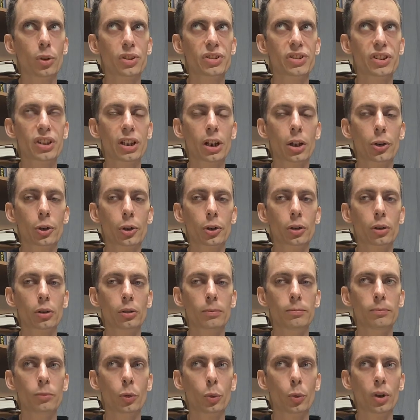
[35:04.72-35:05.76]
what's the
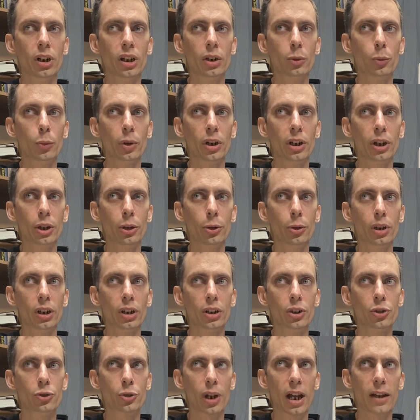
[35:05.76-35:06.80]
other one where
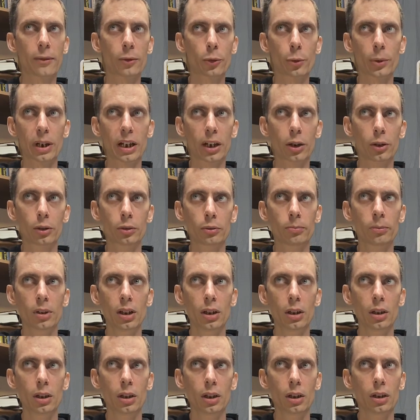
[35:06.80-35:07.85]
you drive around
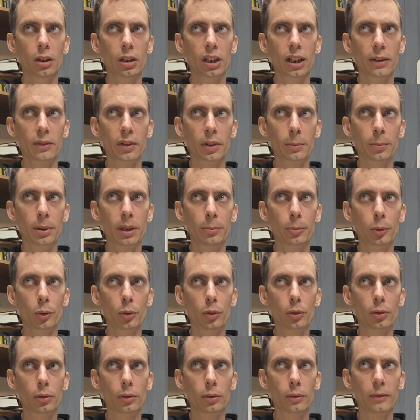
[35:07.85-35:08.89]
giving
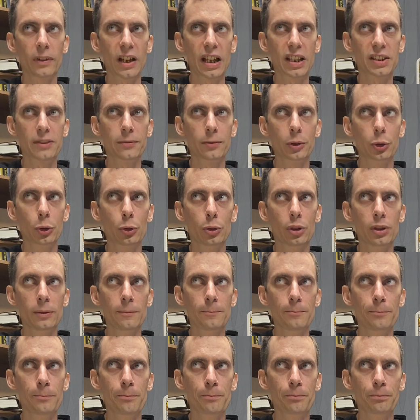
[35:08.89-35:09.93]
people fast
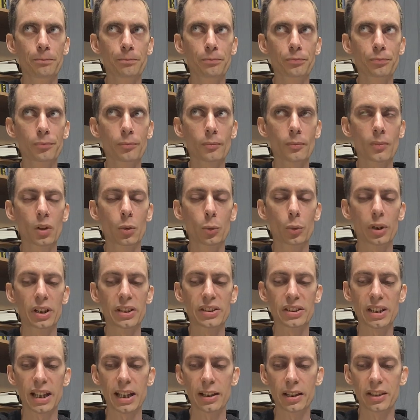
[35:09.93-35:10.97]
food?
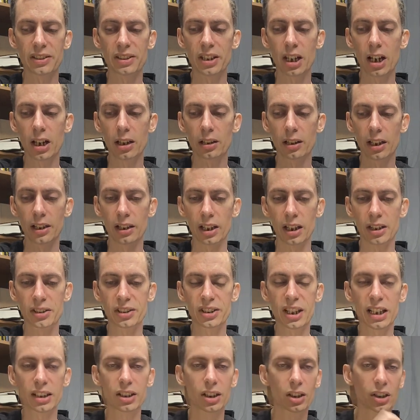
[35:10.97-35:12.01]
What is that? It's not,
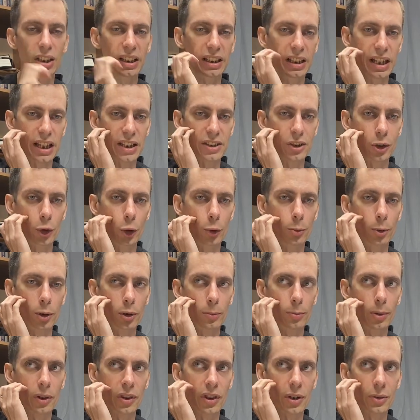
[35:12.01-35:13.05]
it's technically, yes,
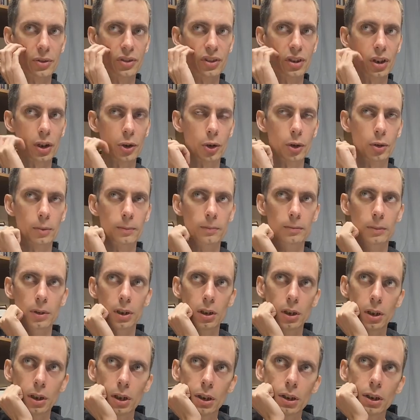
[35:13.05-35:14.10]
Uber, but there's another
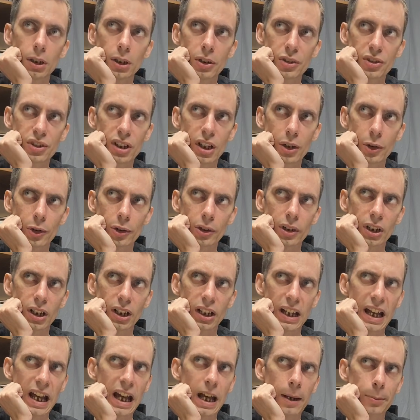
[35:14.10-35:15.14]

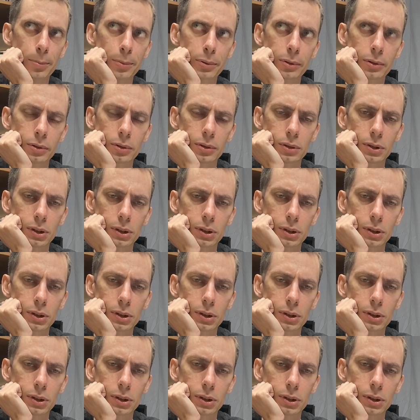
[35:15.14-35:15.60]
app.